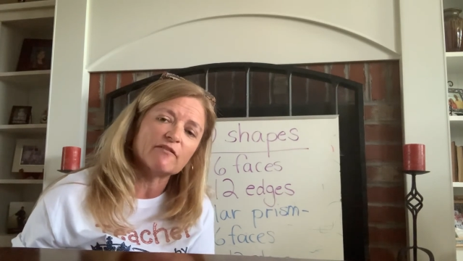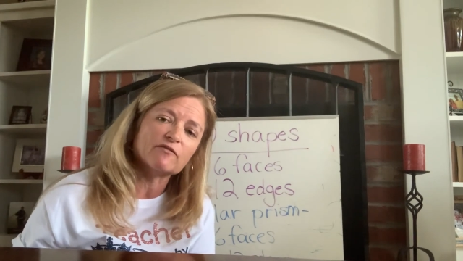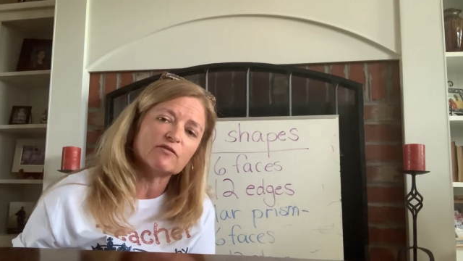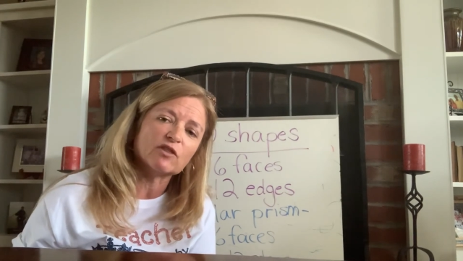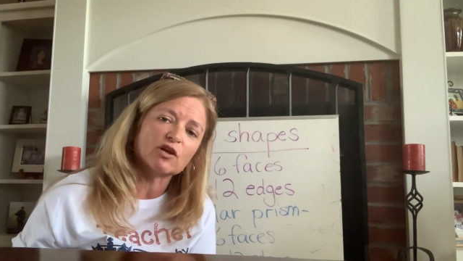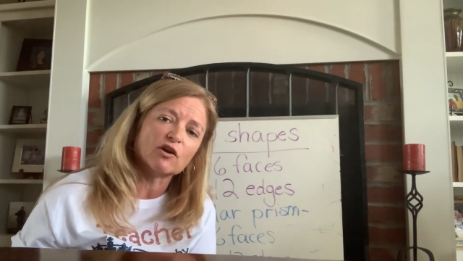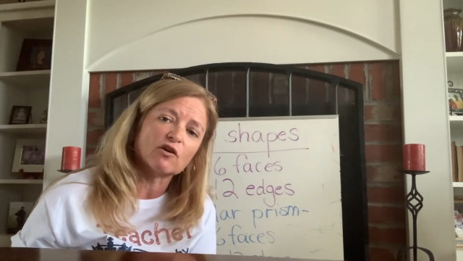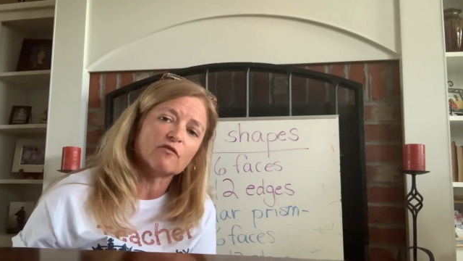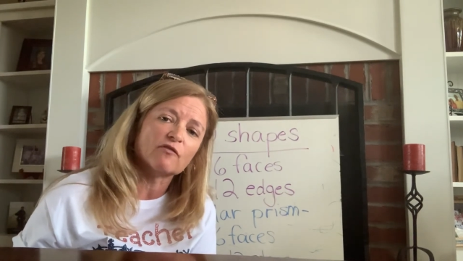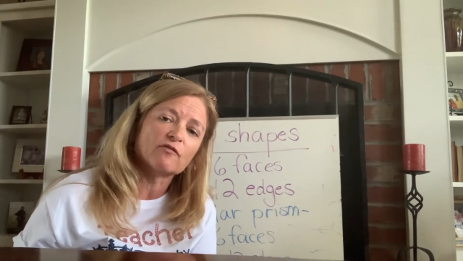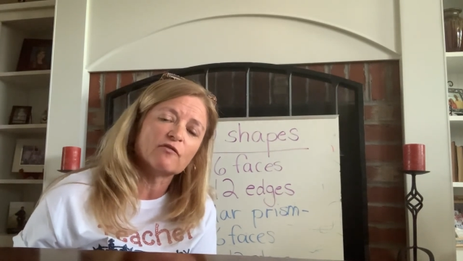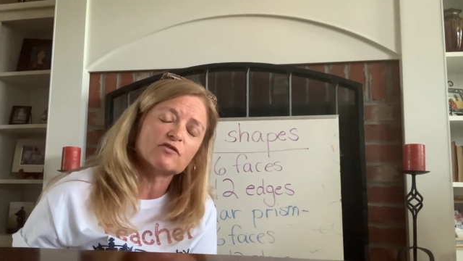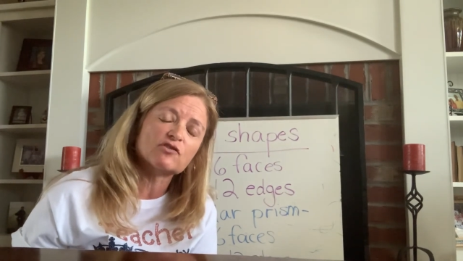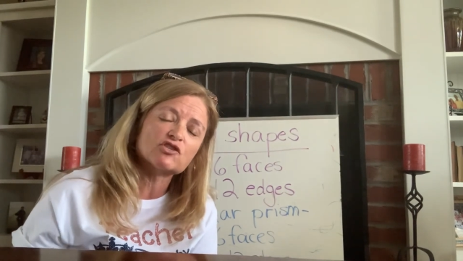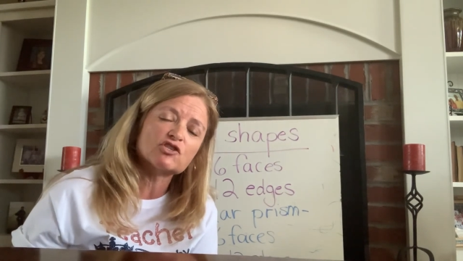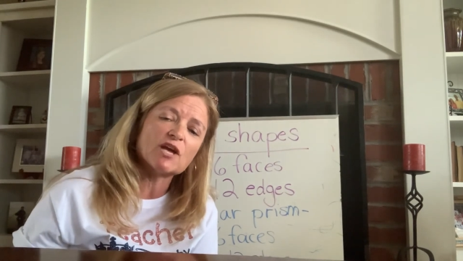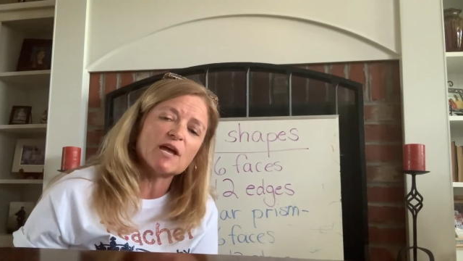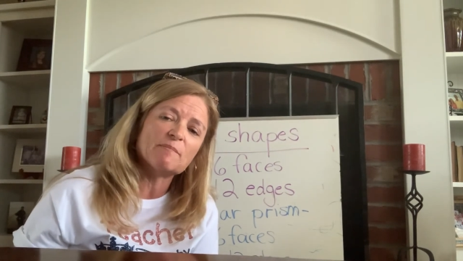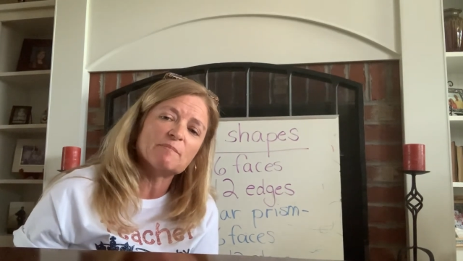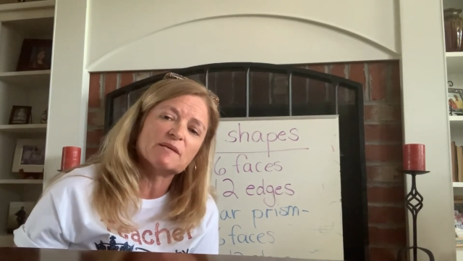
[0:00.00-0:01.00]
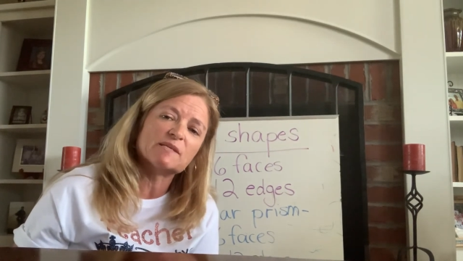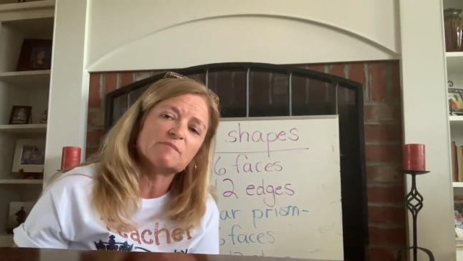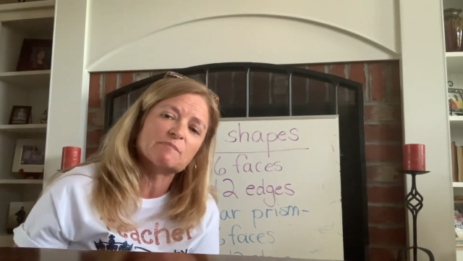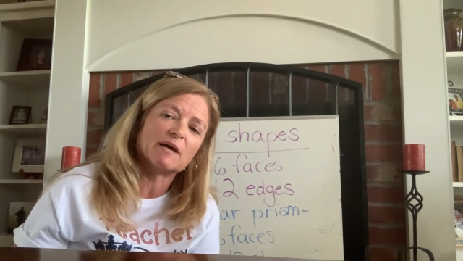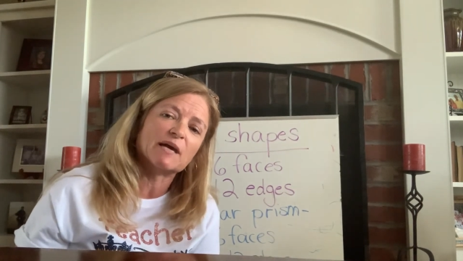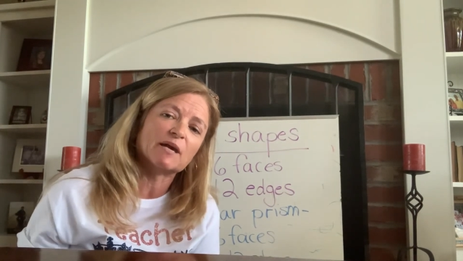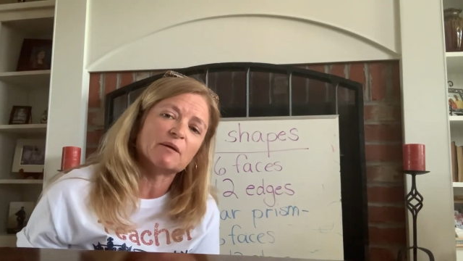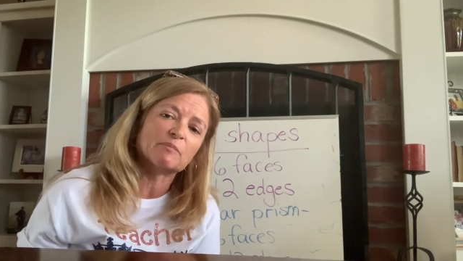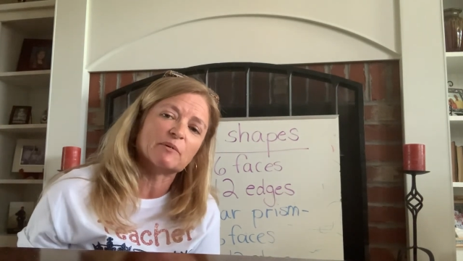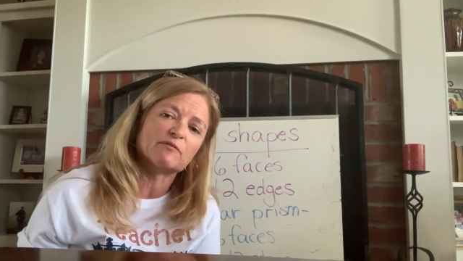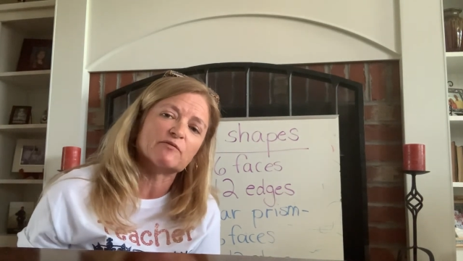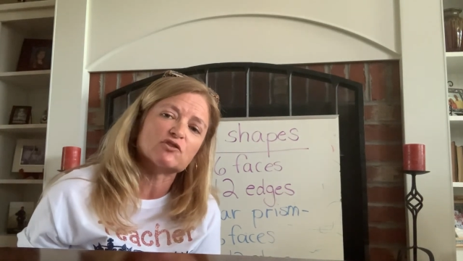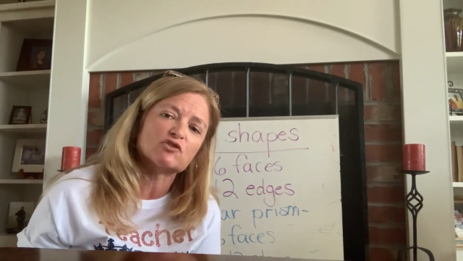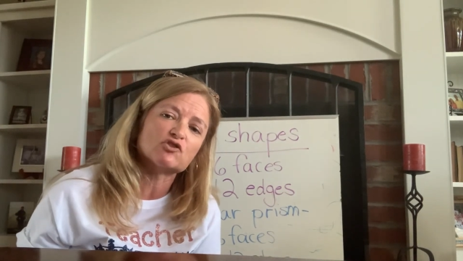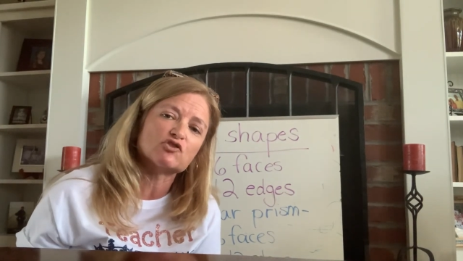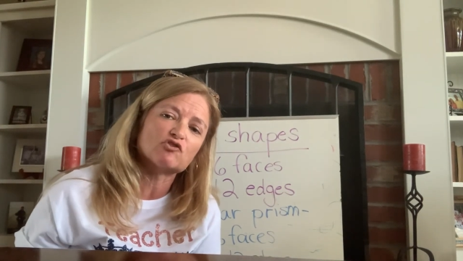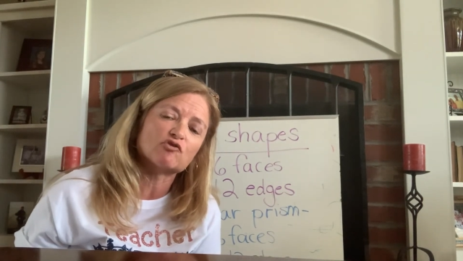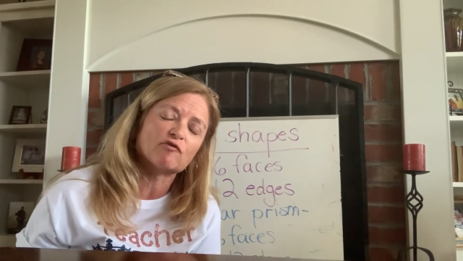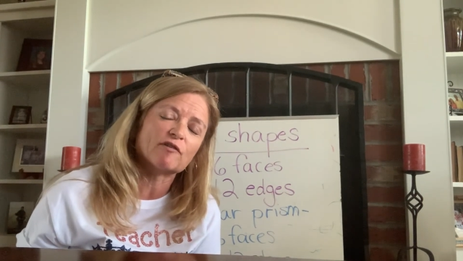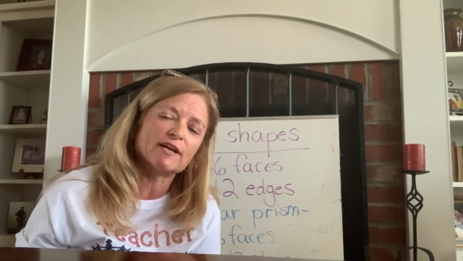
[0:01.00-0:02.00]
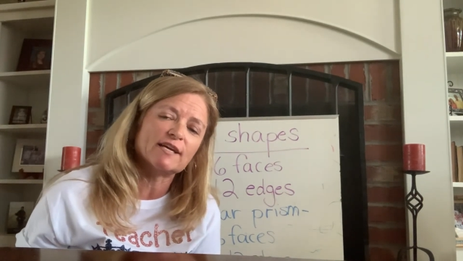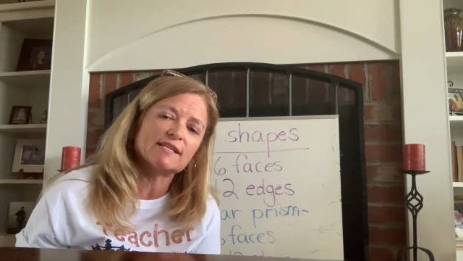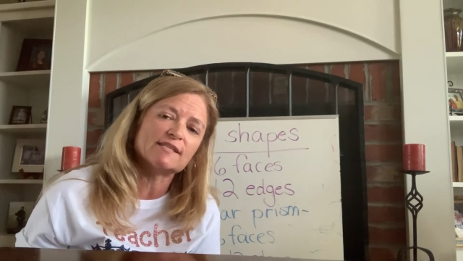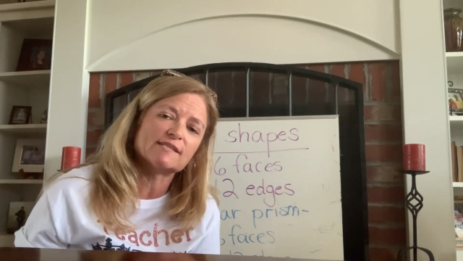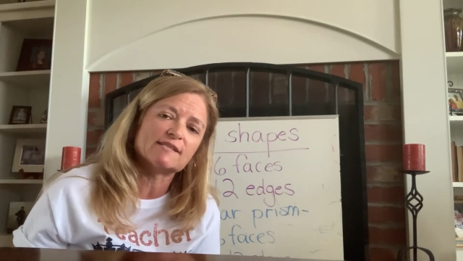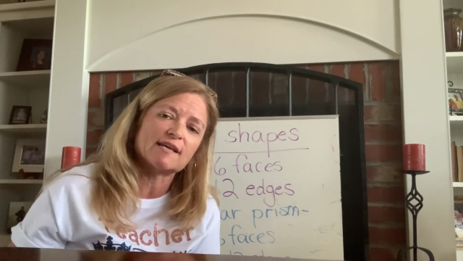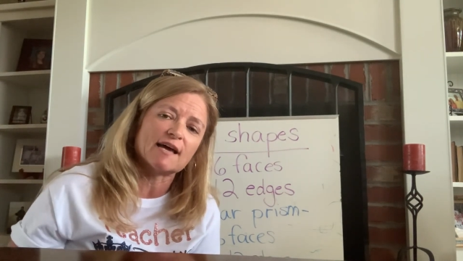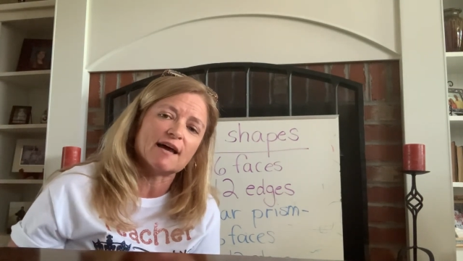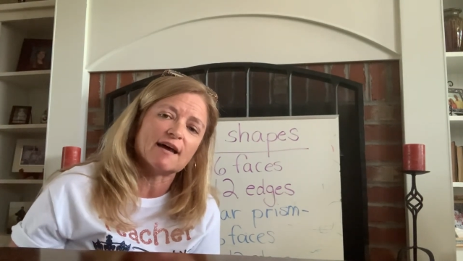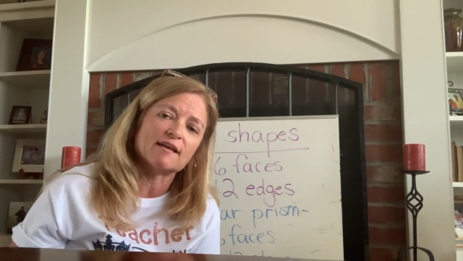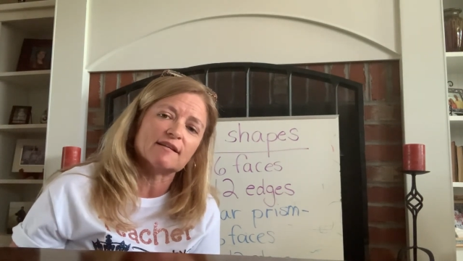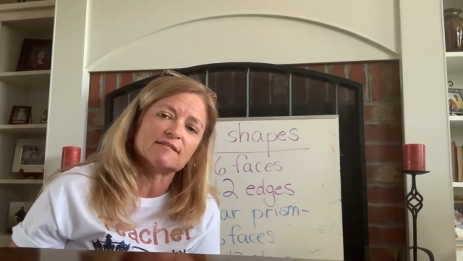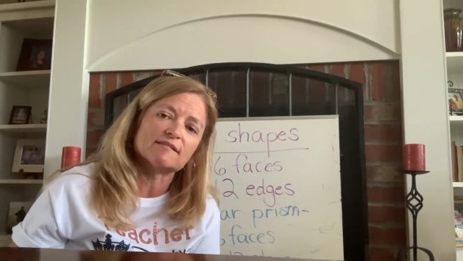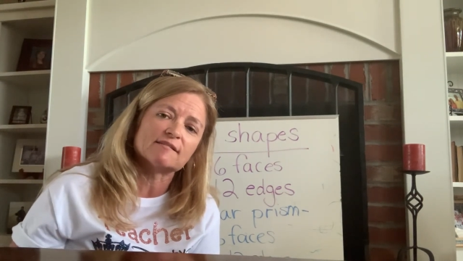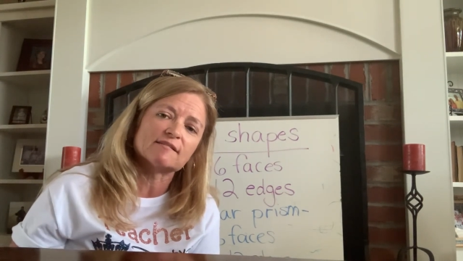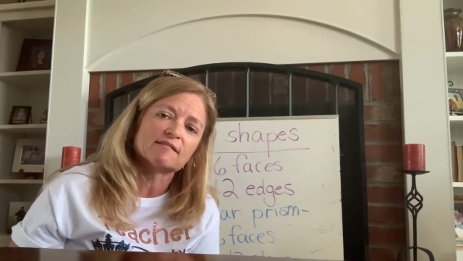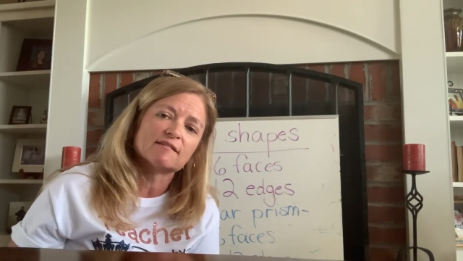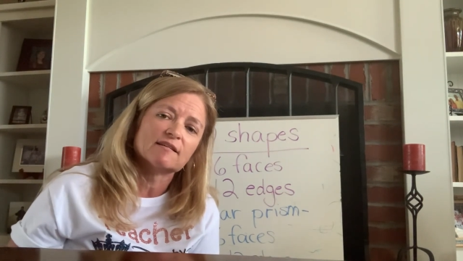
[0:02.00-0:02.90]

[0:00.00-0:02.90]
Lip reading: their shape is made up of straight sides.